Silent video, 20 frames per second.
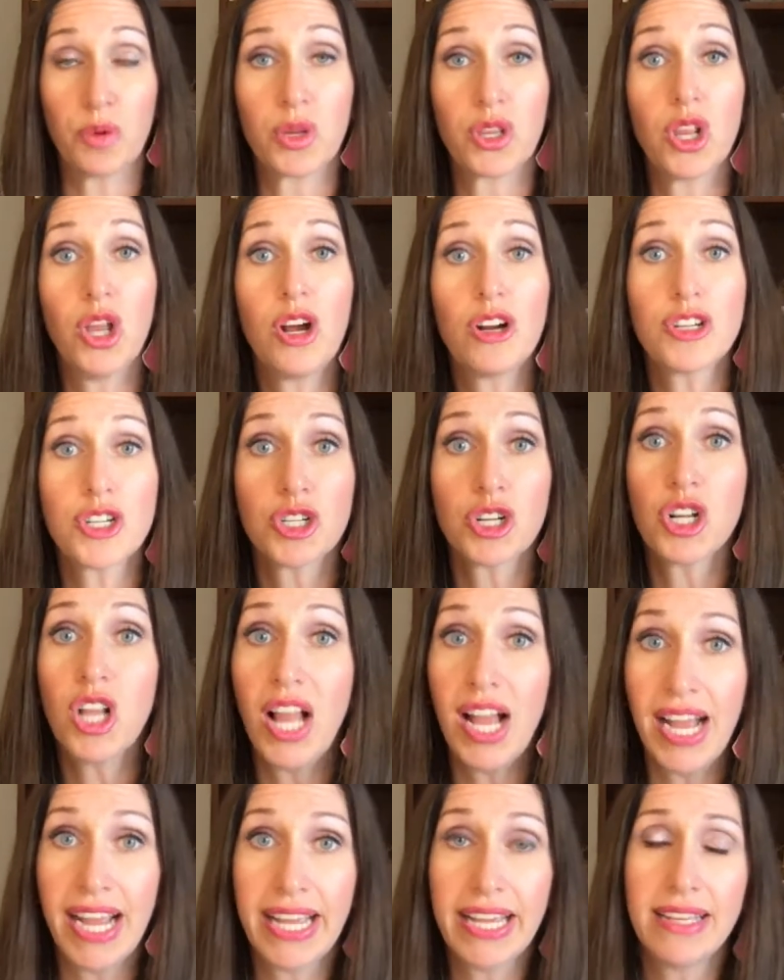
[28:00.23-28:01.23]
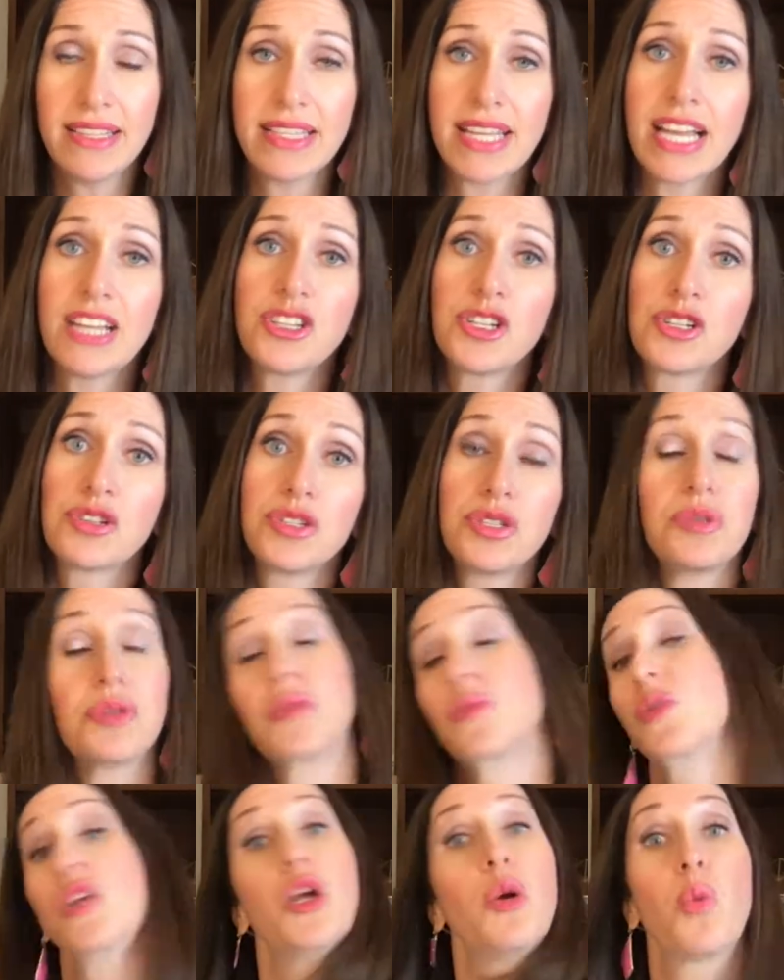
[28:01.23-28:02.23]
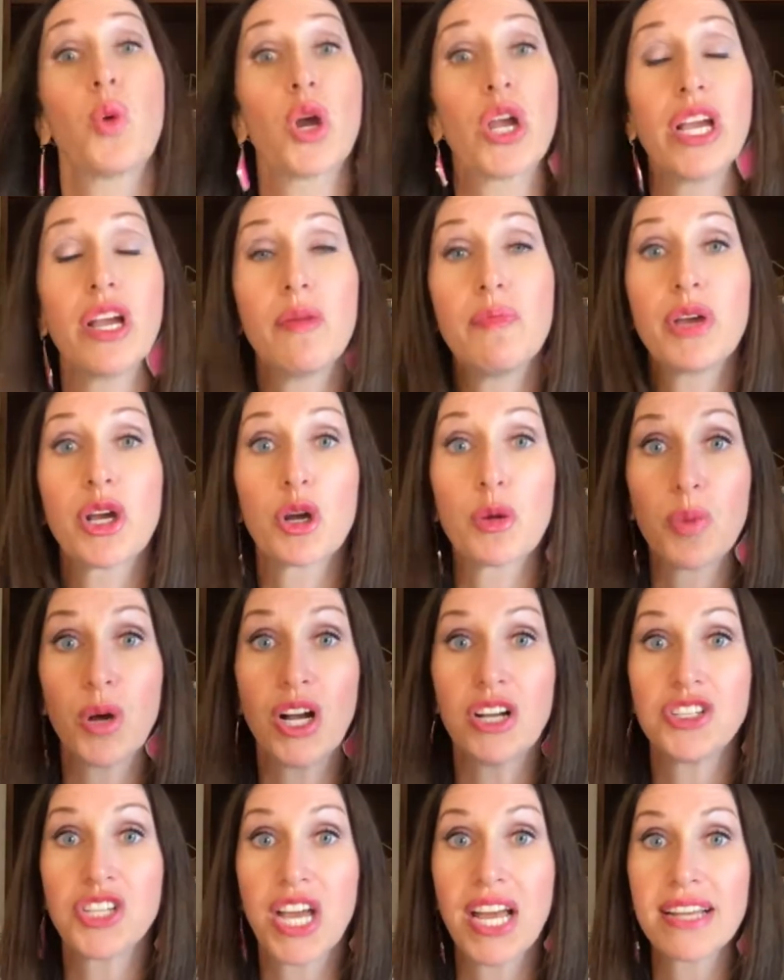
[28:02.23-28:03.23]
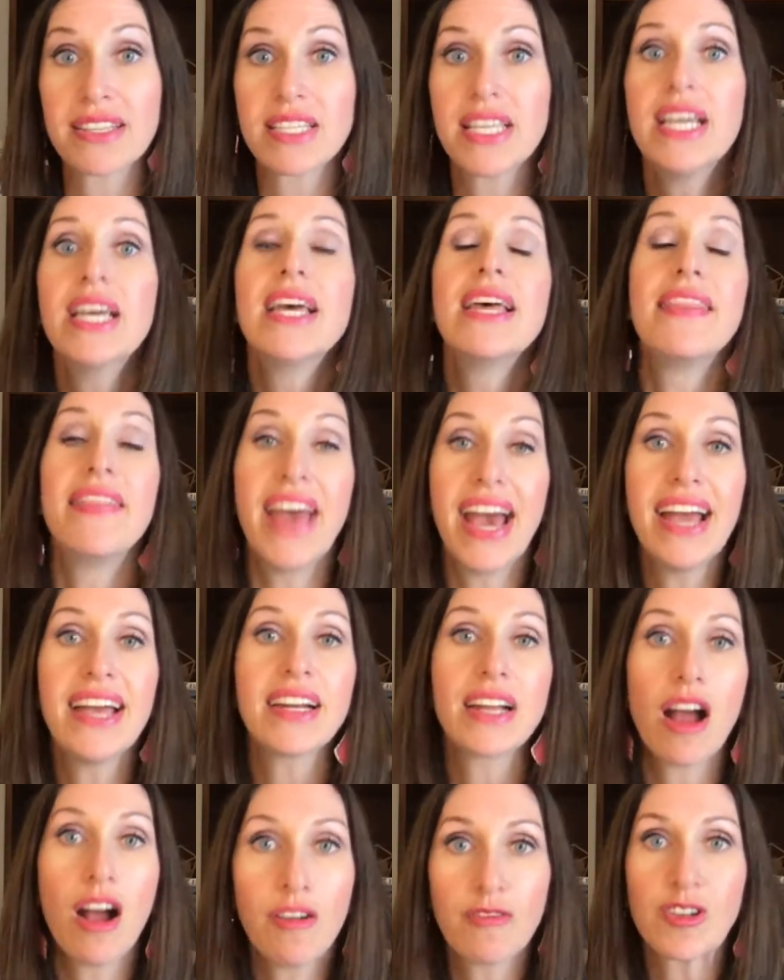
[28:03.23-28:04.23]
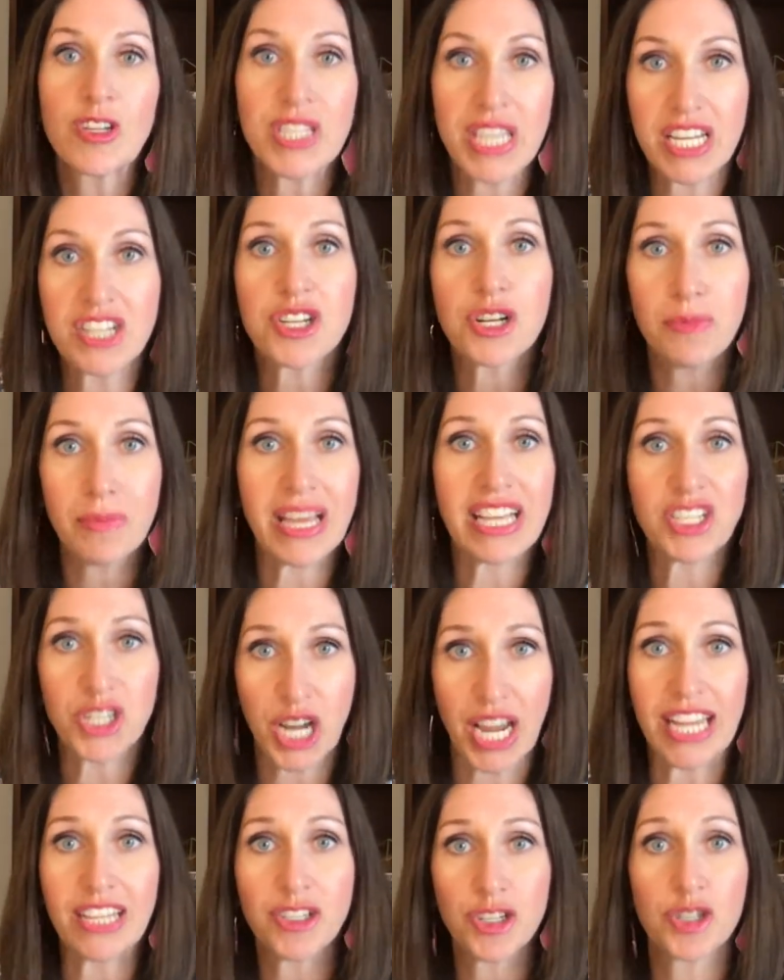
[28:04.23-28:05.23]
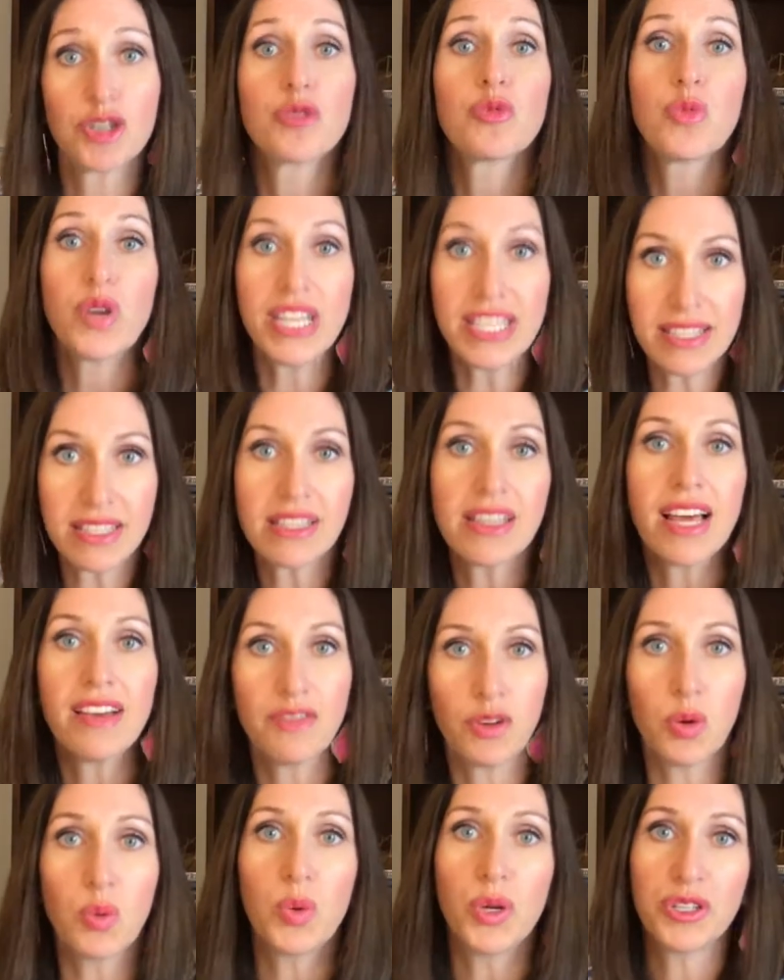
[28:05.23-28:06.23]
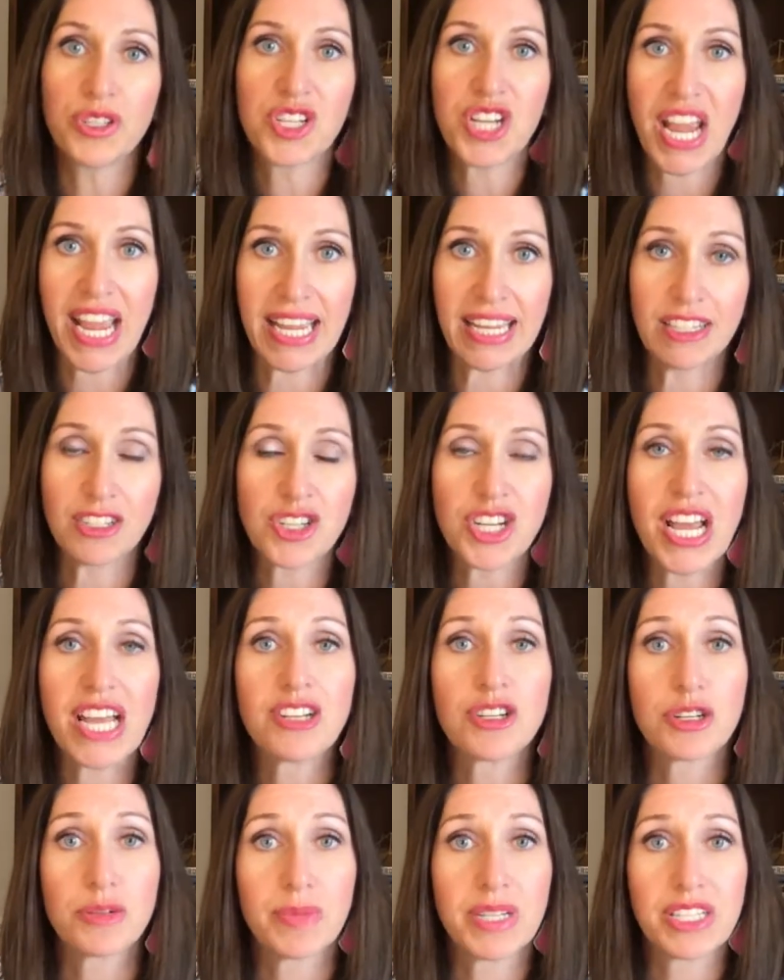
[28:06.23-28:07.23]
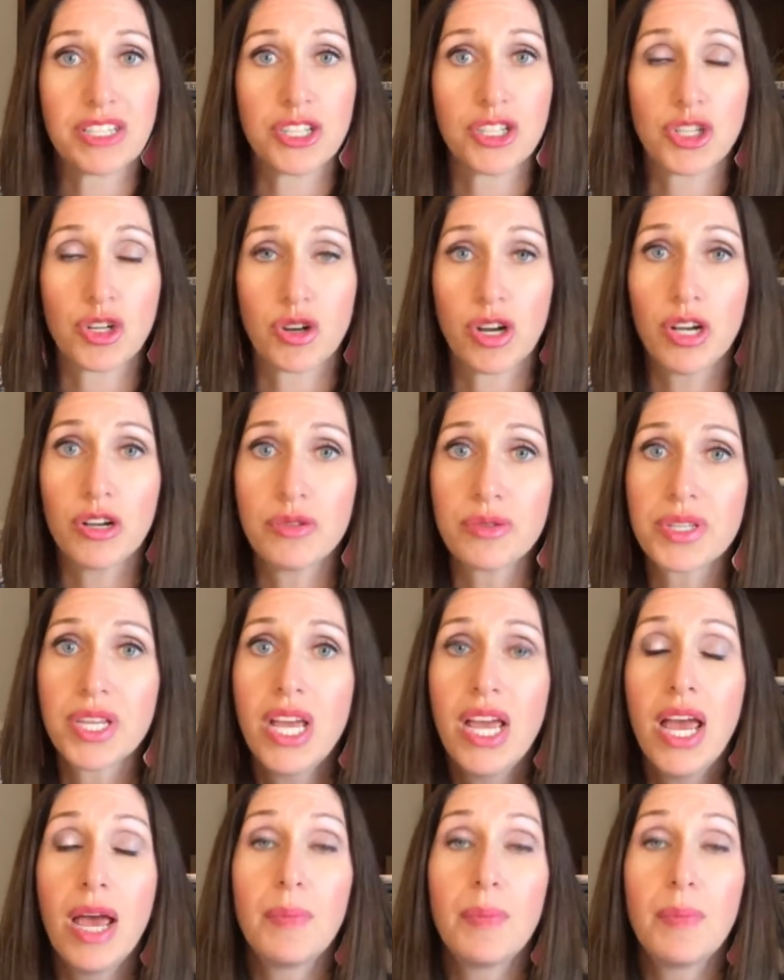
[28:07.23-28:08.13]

with larger clients, as you're working on bigger projects, that conversation may change. Your risk level will change as your business grows.